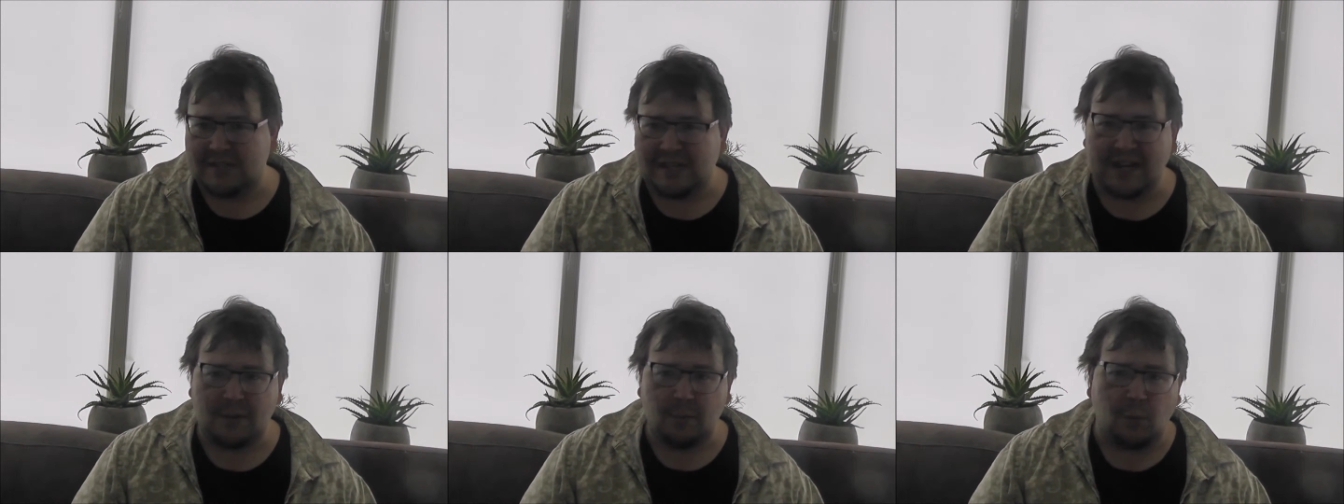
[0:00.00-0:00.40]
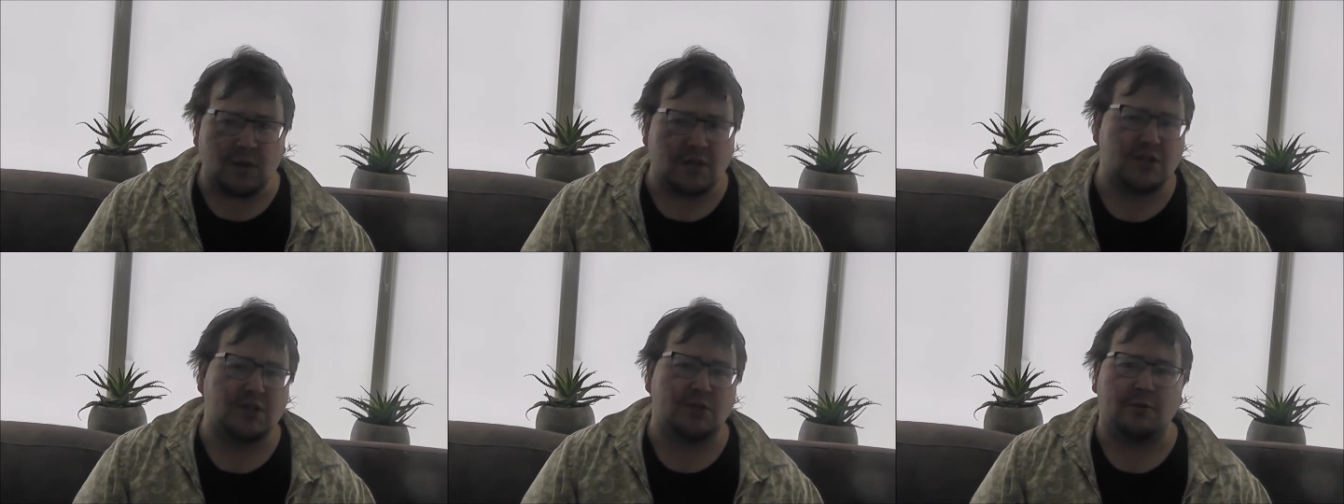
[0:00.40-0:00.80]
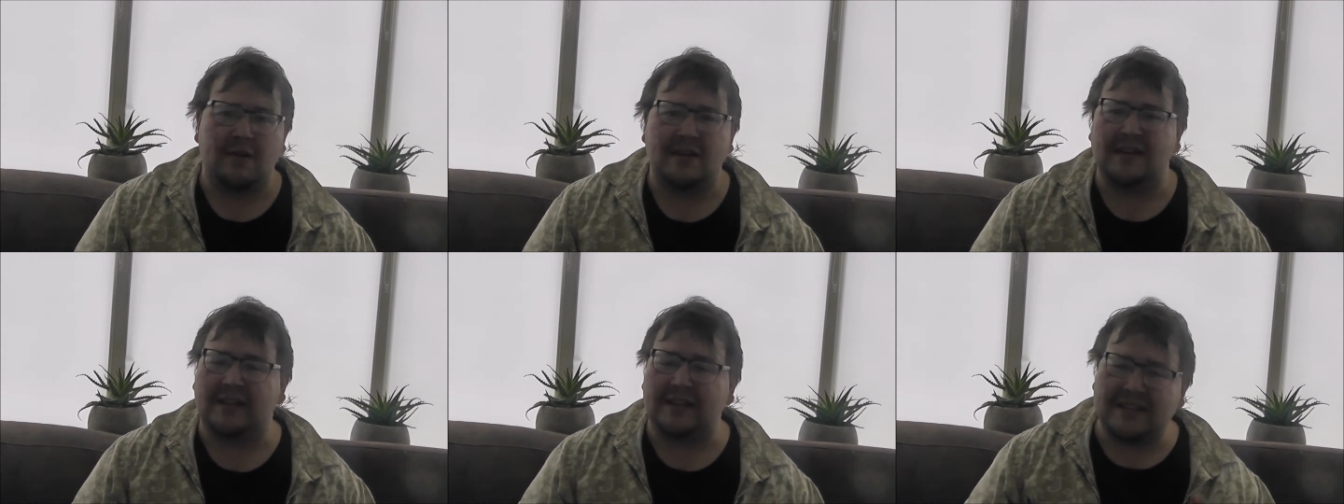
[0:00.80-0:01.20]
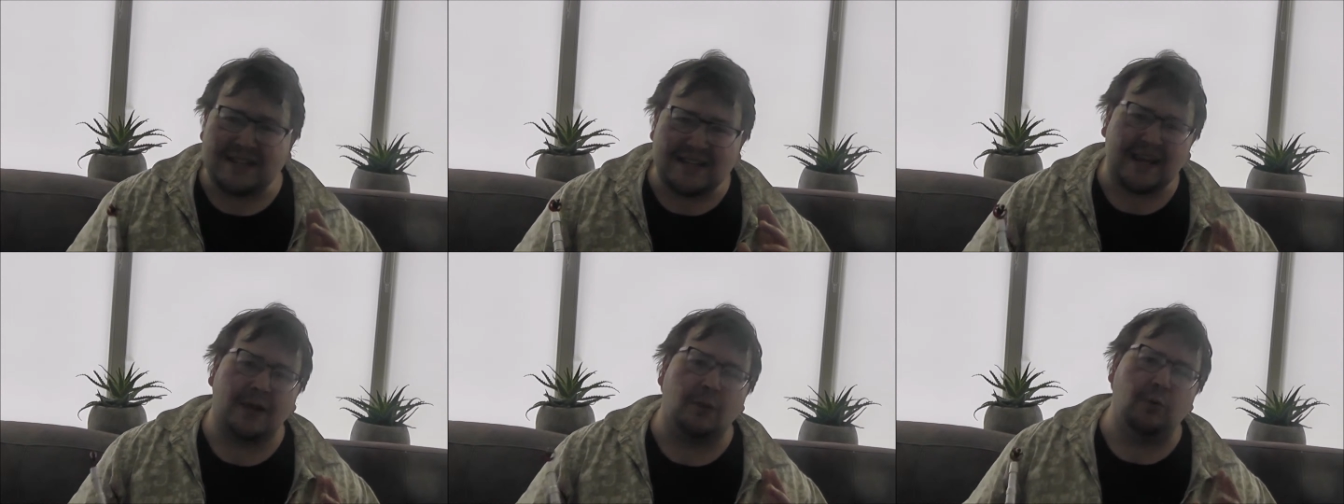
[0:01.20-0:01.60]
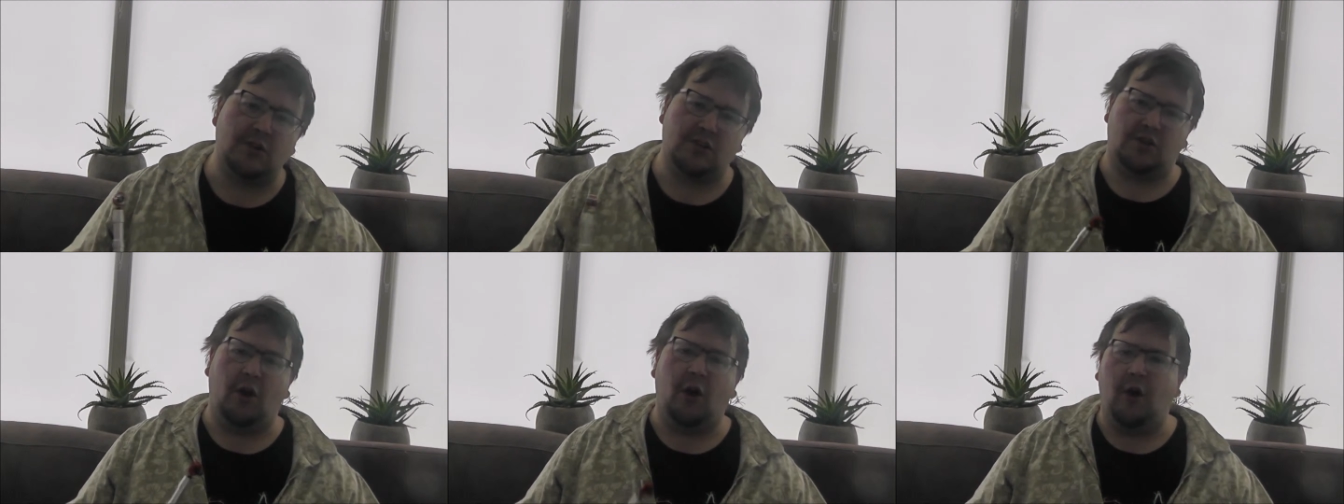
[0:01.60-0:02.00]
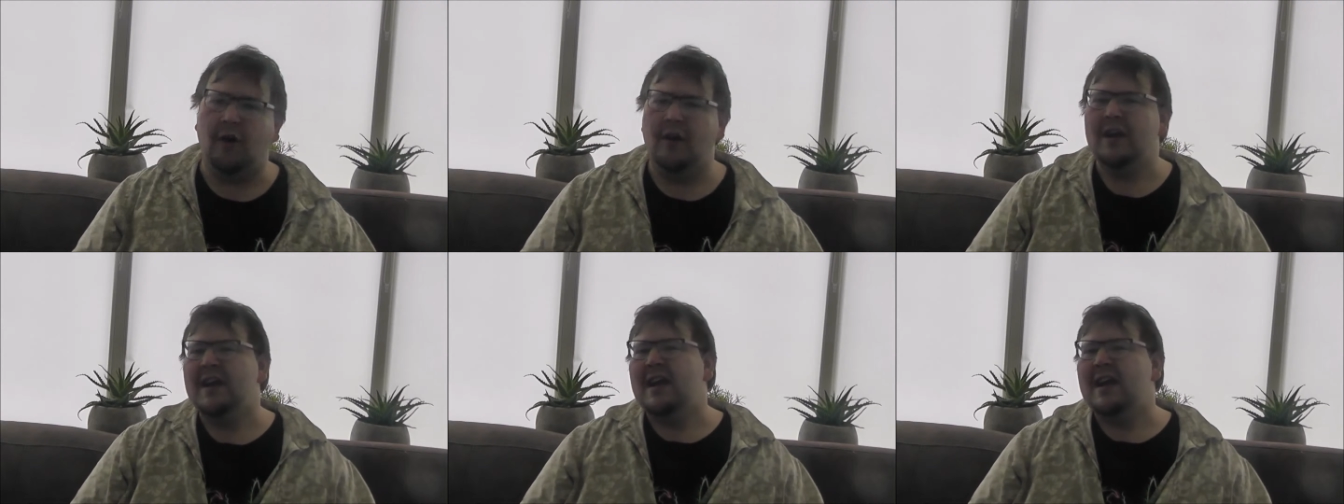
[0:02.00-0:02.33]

check what's trending, check what's hot.